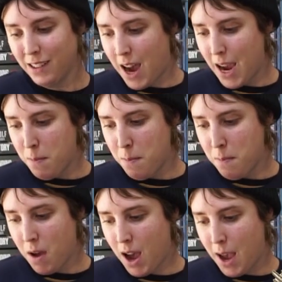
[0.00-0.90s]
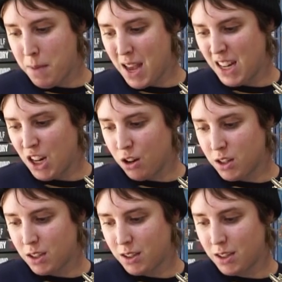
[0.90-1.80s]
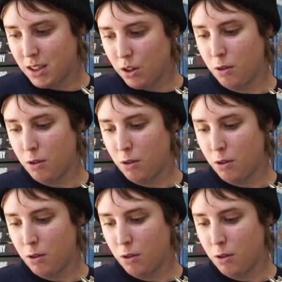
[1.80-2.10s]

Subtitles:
Hymenios,